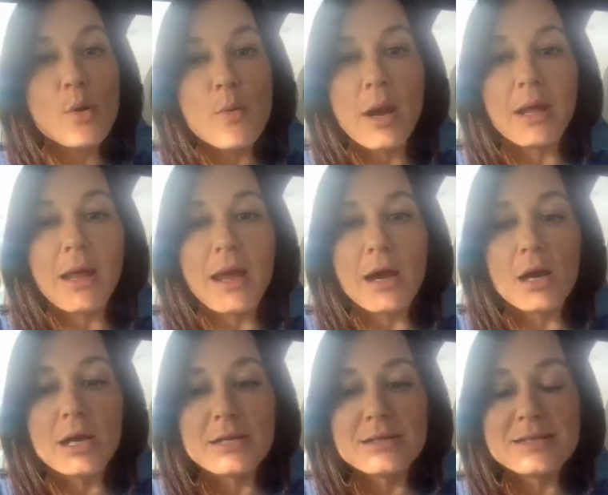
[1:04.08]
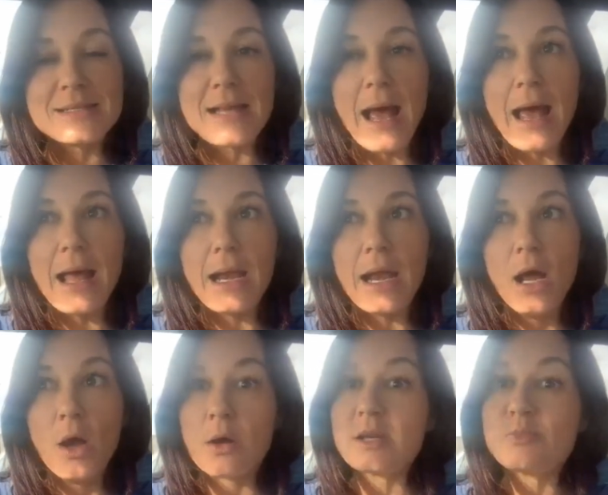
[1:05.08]
we're running errands, and
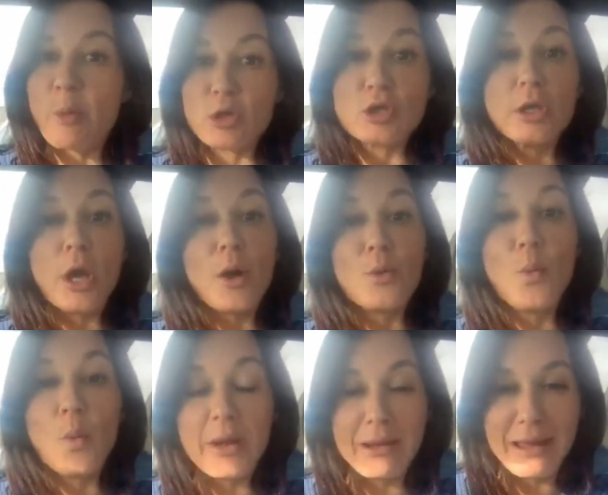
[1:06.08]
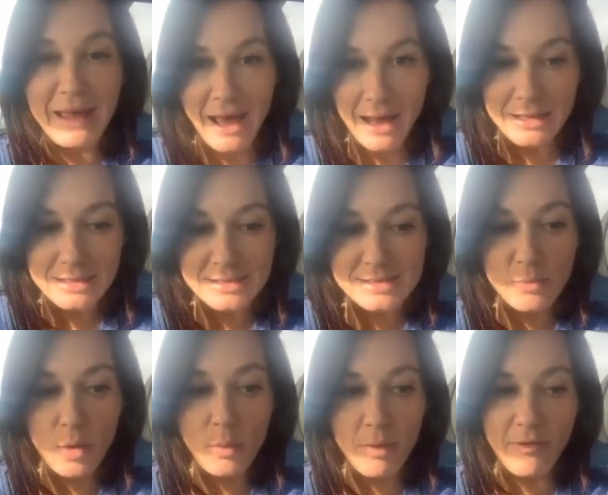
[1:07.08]
especially on weekends
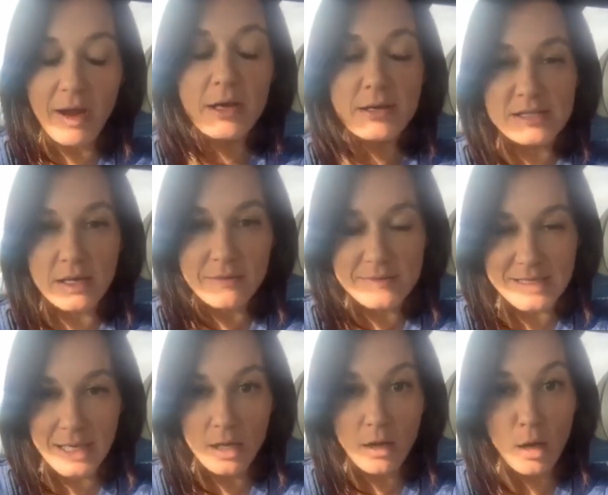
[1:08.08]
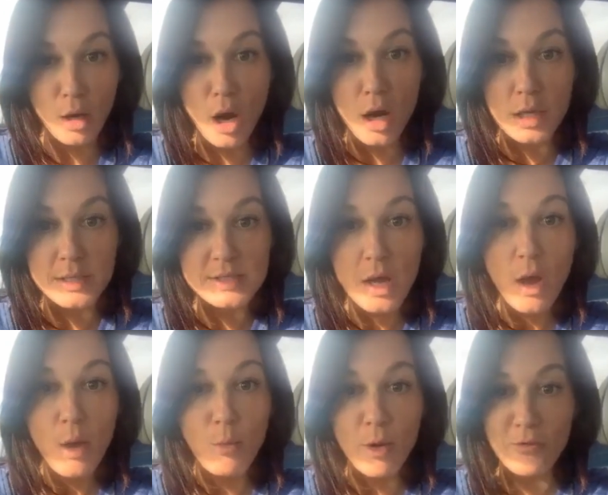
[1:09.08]
when we find ourselves in our cars
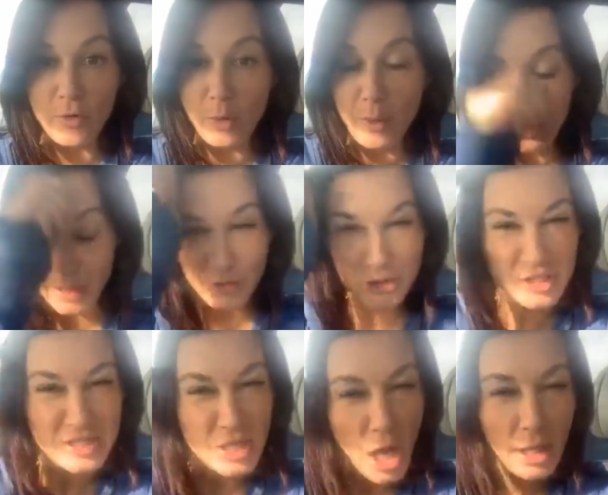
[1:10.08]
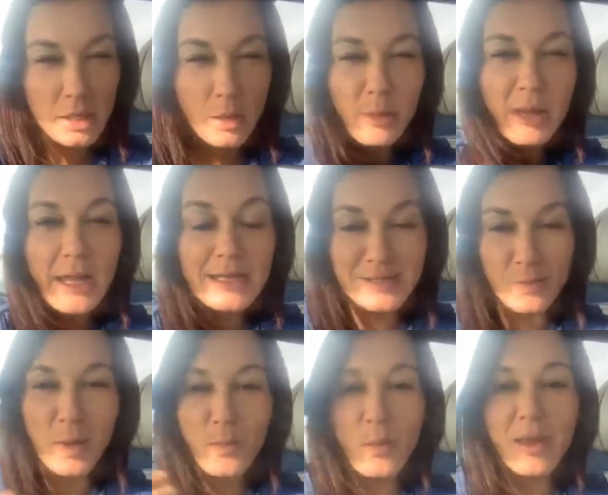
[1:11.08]
more frequently or just not at a place
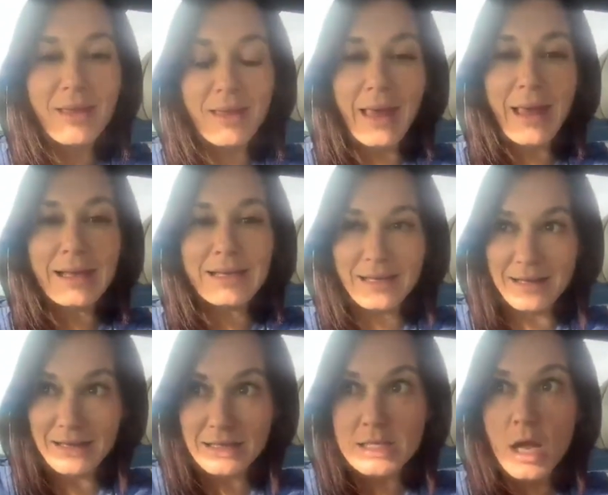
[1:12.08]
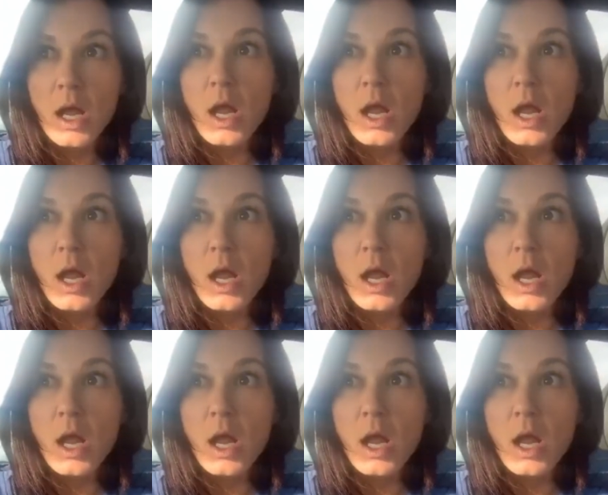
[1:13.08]
when we can eat,